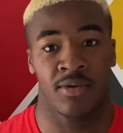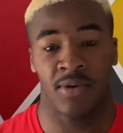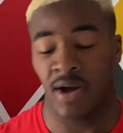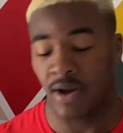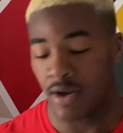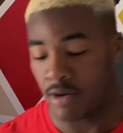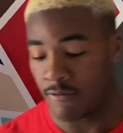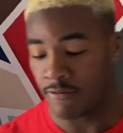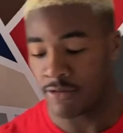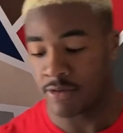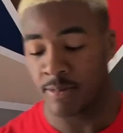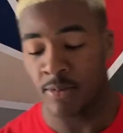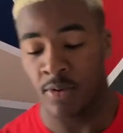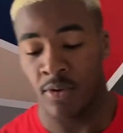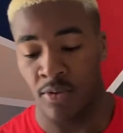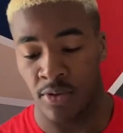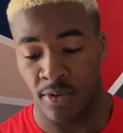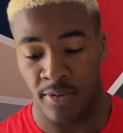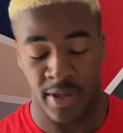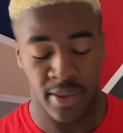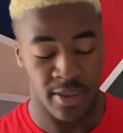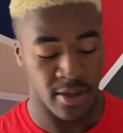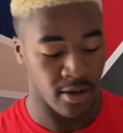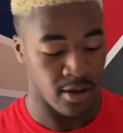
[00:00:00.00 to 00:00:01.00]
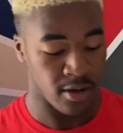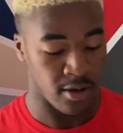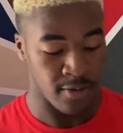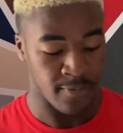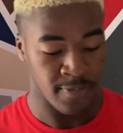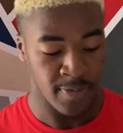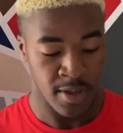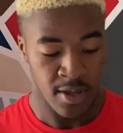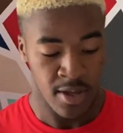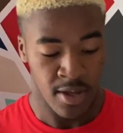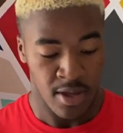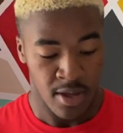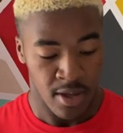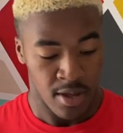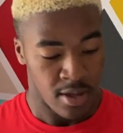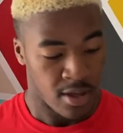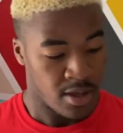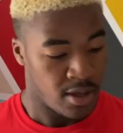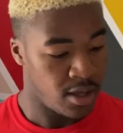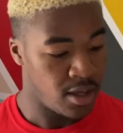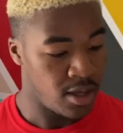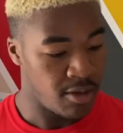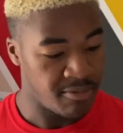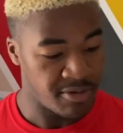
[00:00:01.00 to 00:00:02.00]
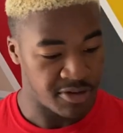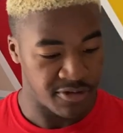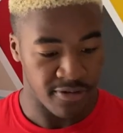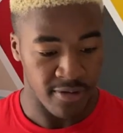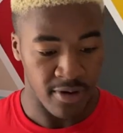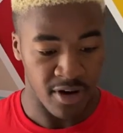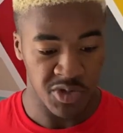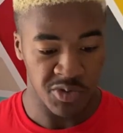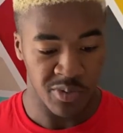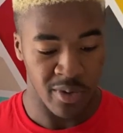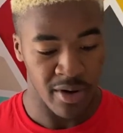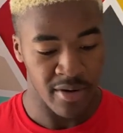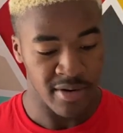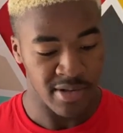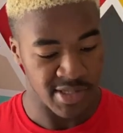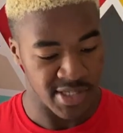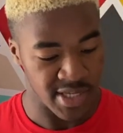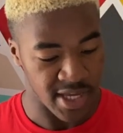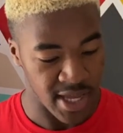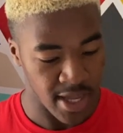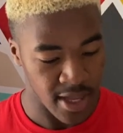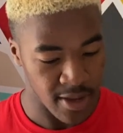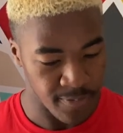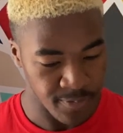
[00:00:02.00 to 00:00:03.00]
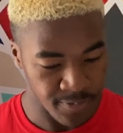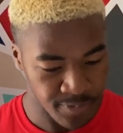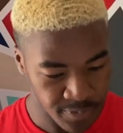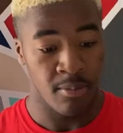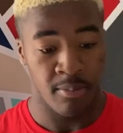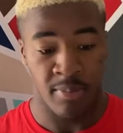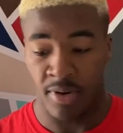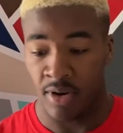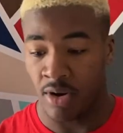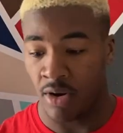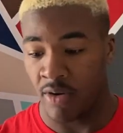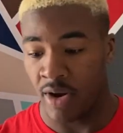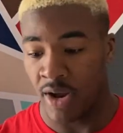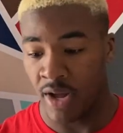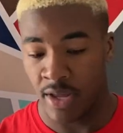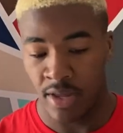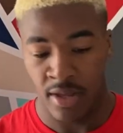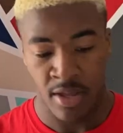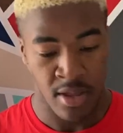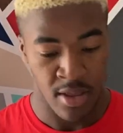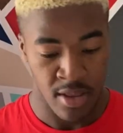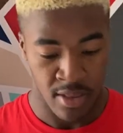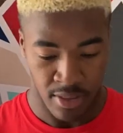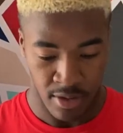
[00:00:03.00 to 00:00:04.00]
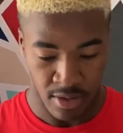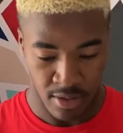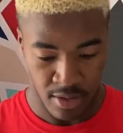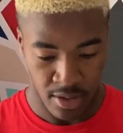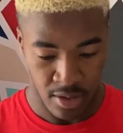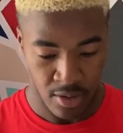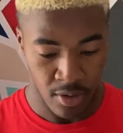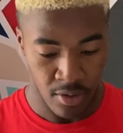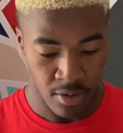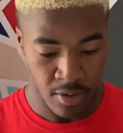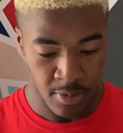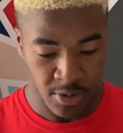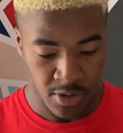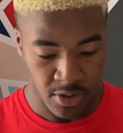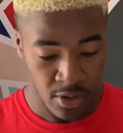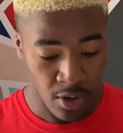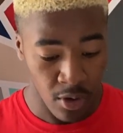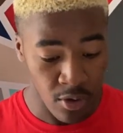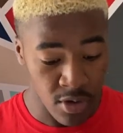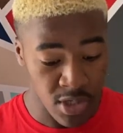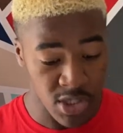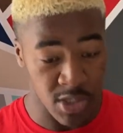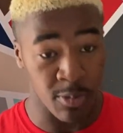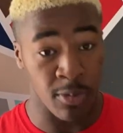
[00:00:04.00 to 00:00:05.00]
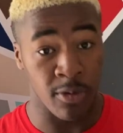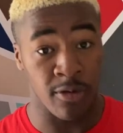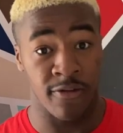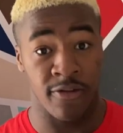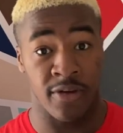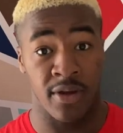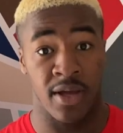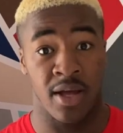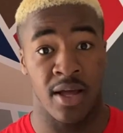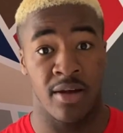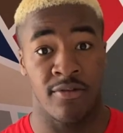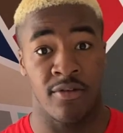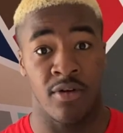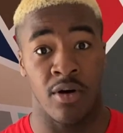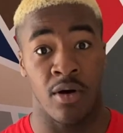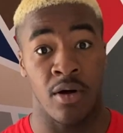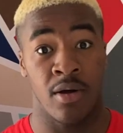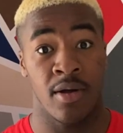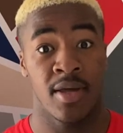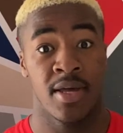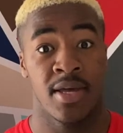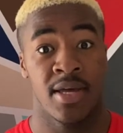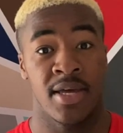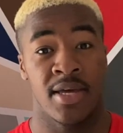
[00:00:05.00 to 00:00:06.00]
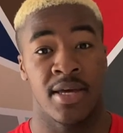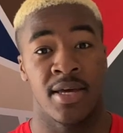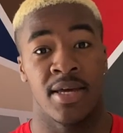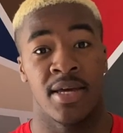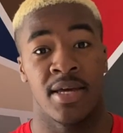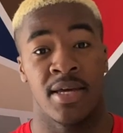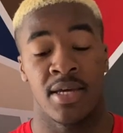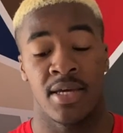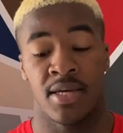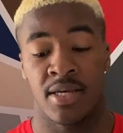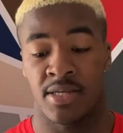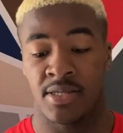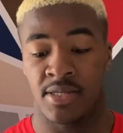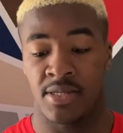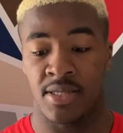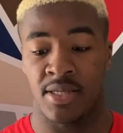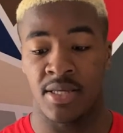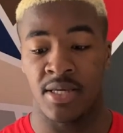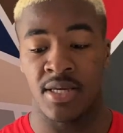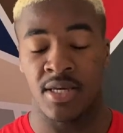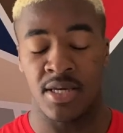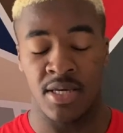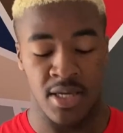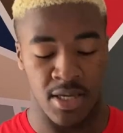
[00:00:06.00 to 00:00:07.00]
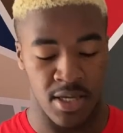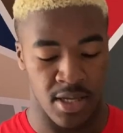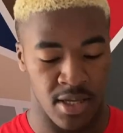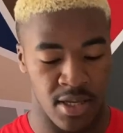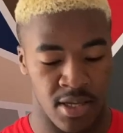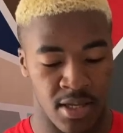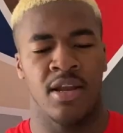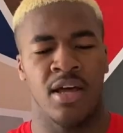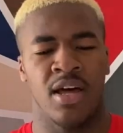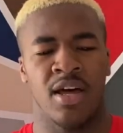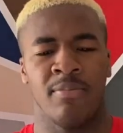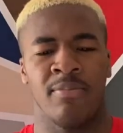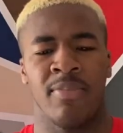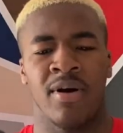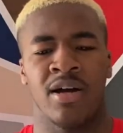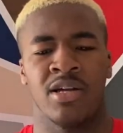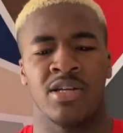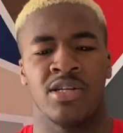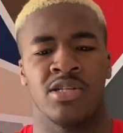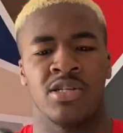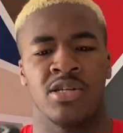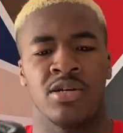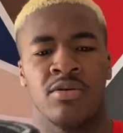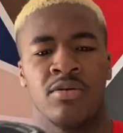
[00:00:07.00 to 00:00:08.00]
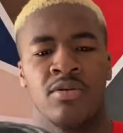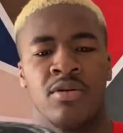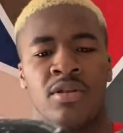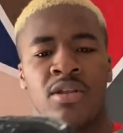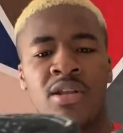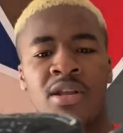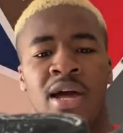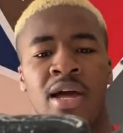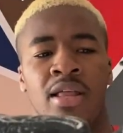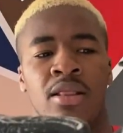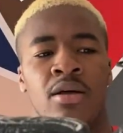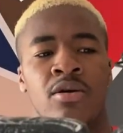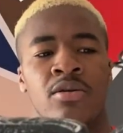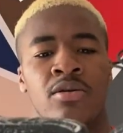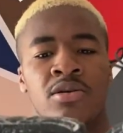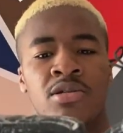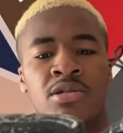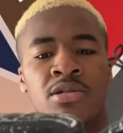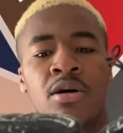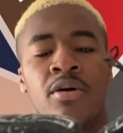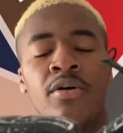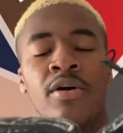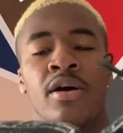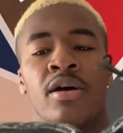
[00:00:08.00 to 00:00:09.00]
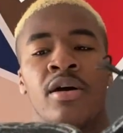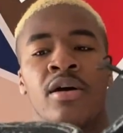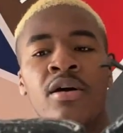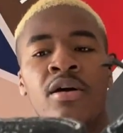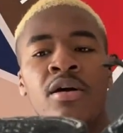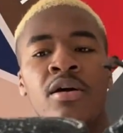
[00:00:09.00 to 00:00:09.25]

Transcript: quite comfortable the way they are. Um, as far as wear and tear, been all right. The only no noticeable thing I've got is the Nike badge, or the Nike logo, sorry.